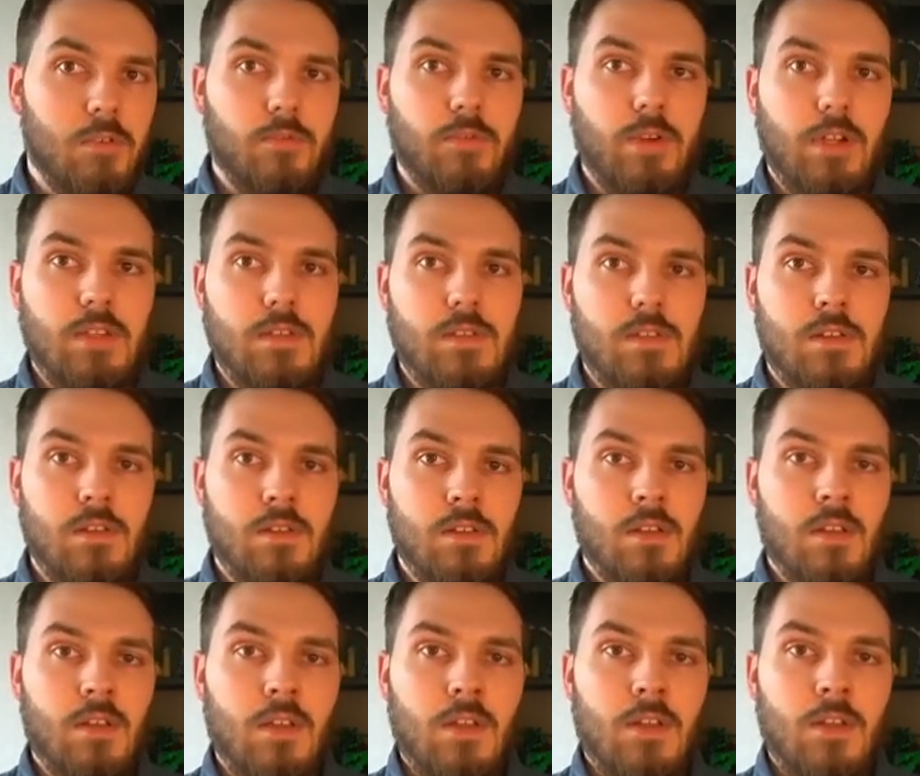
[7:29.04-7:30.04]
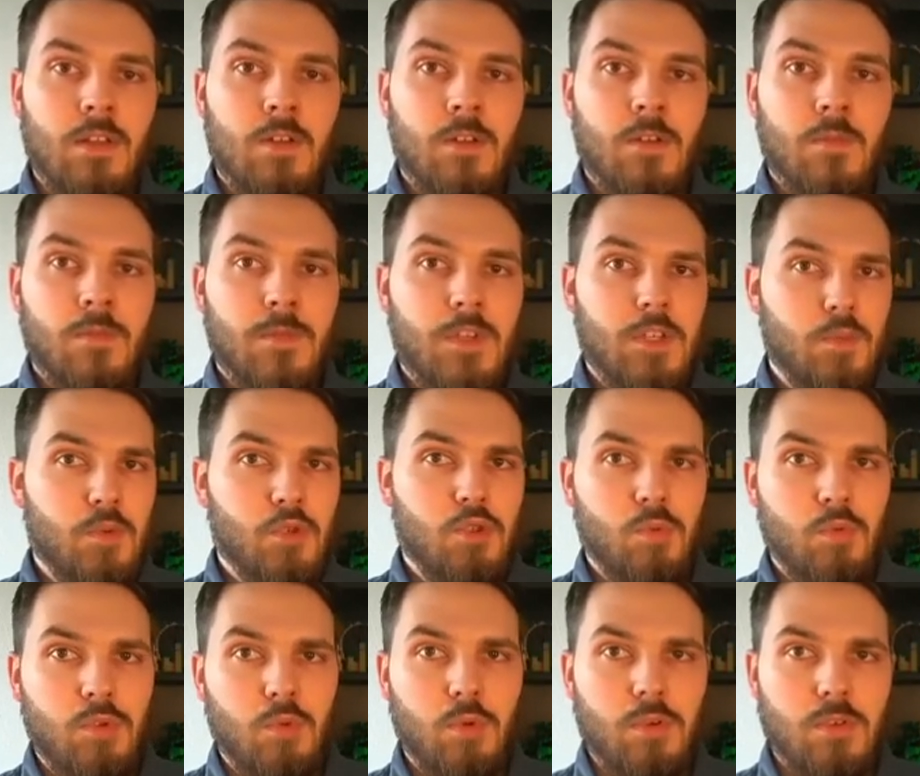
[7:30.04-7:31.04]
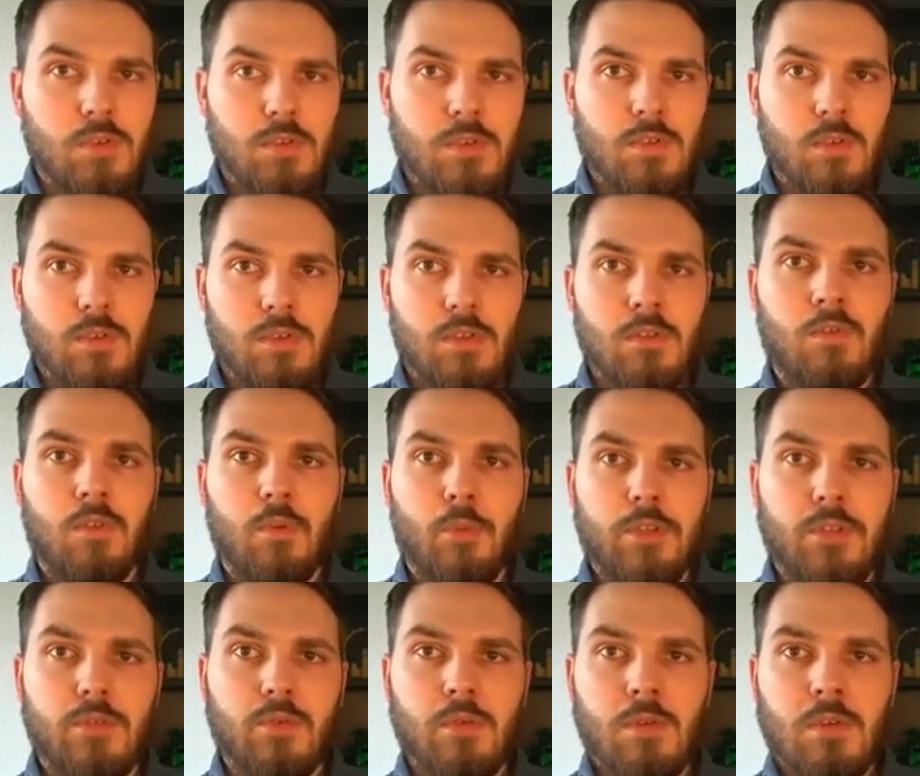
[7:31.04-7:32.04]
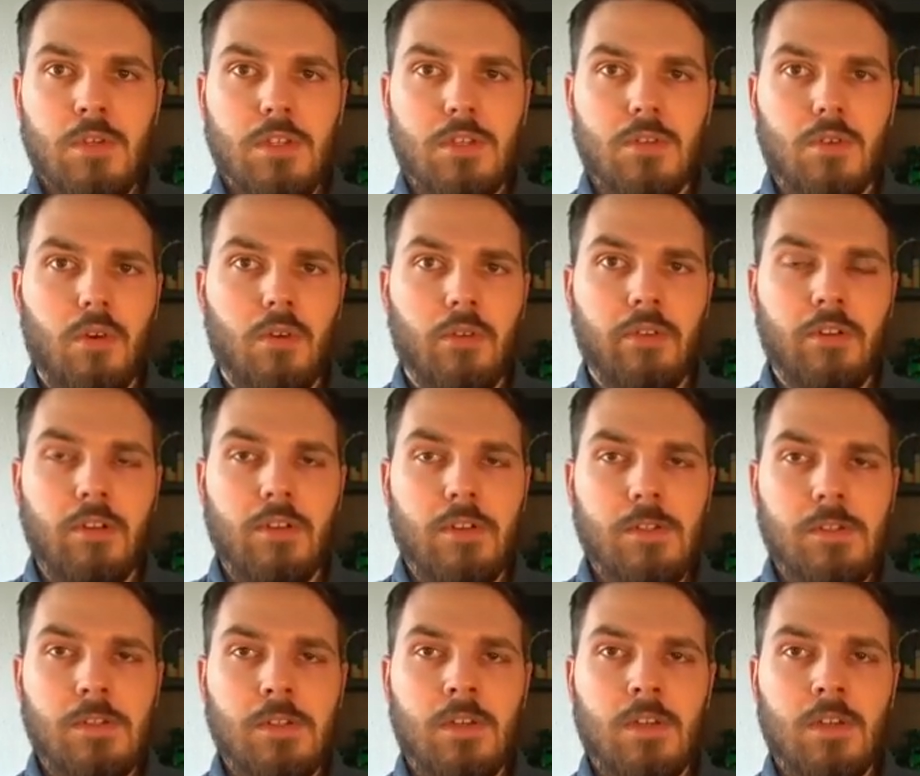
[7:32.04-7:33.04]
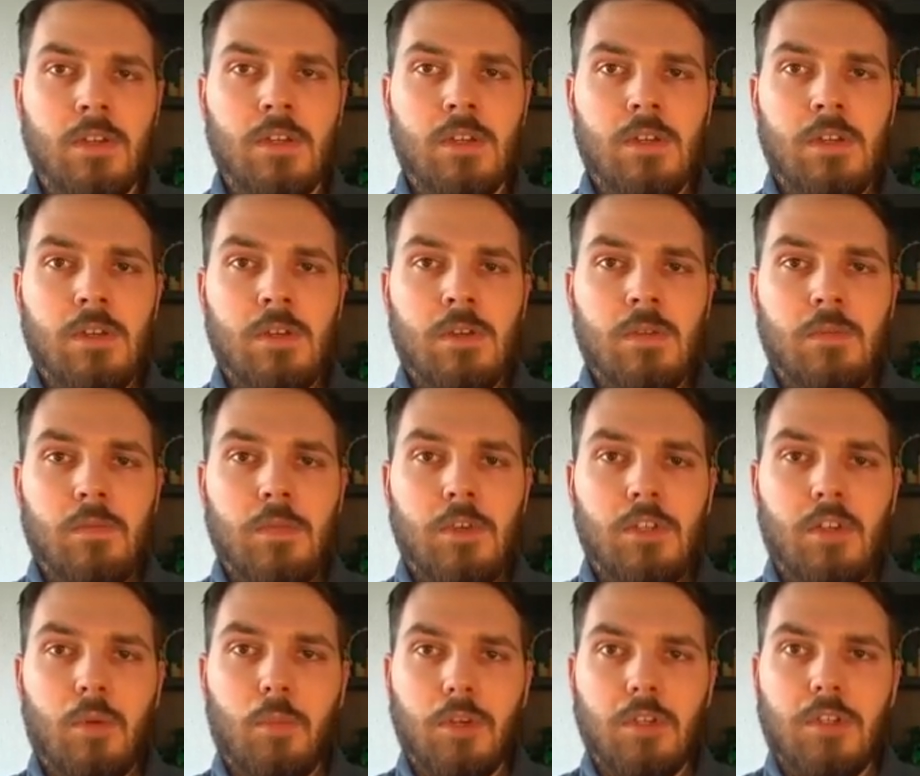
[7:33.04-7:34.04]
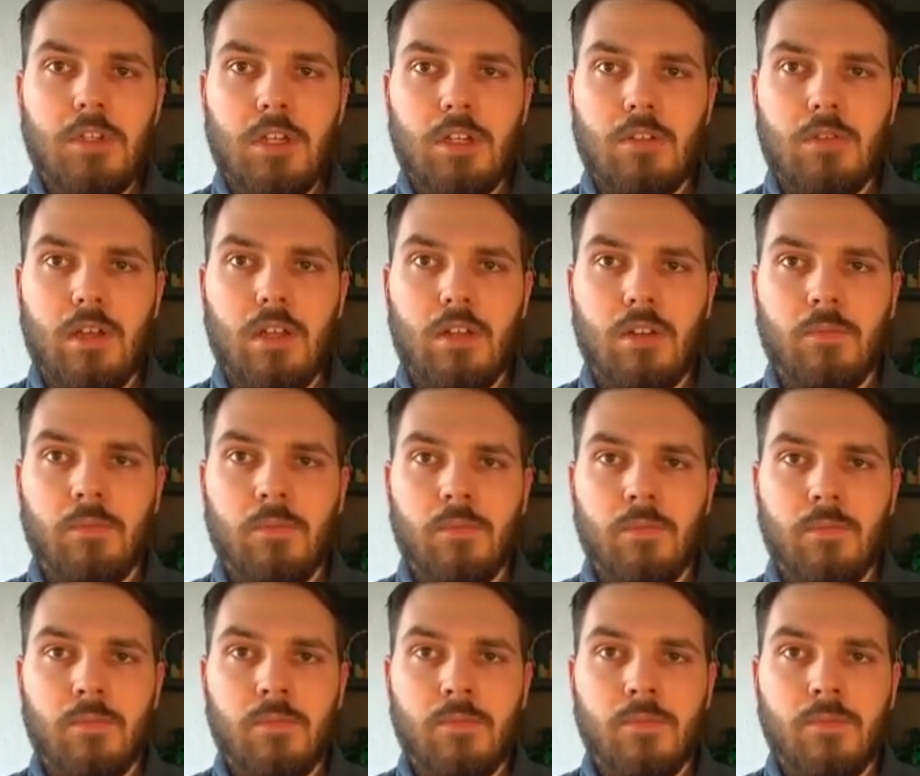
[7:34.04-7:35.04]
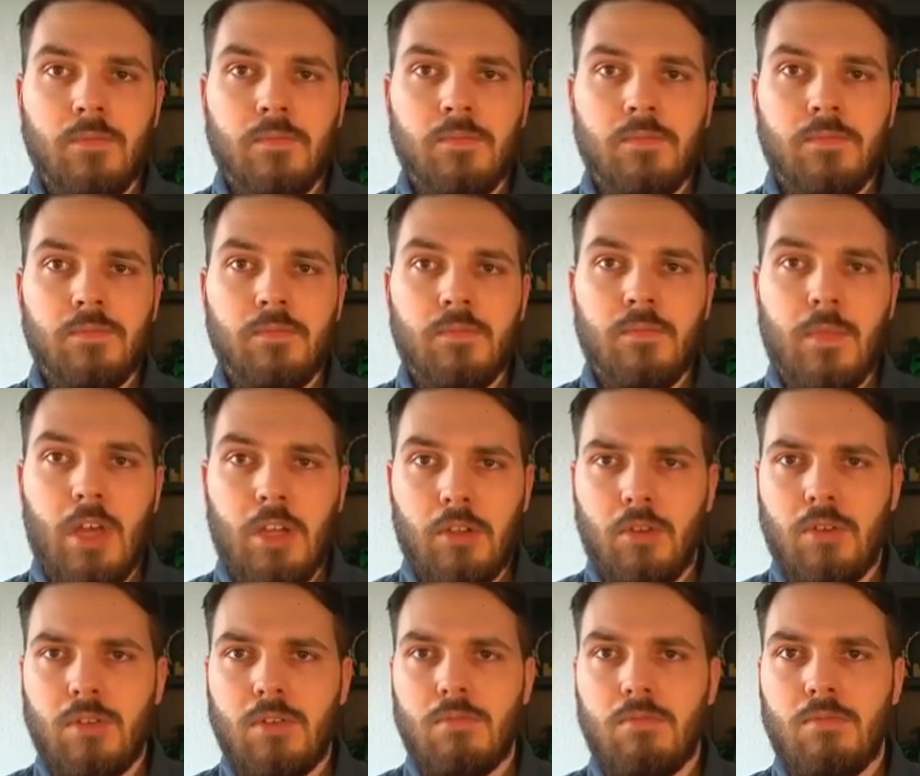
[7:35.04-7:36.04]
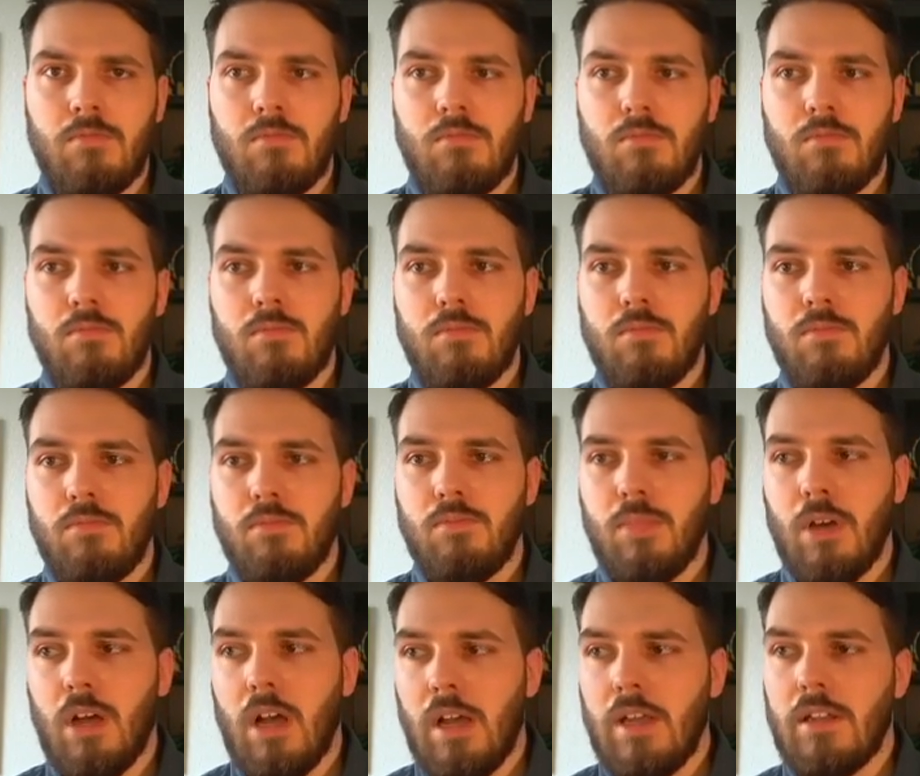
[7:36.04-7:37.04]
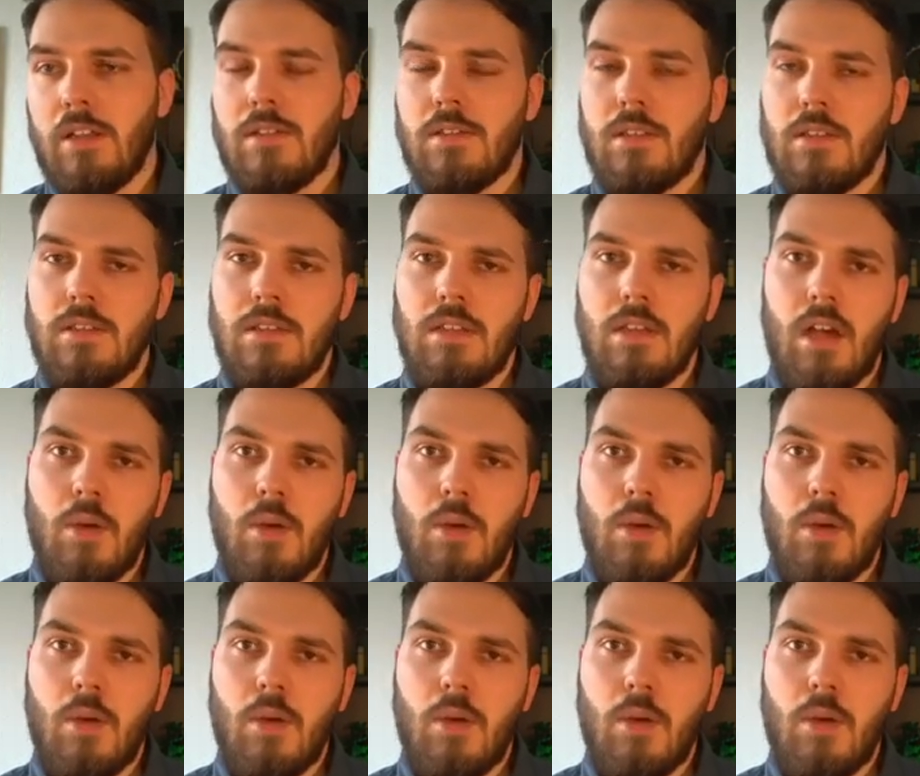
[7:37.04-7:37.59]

there's there's a lot of bugs still, and position information isn't inter interpreted properly. So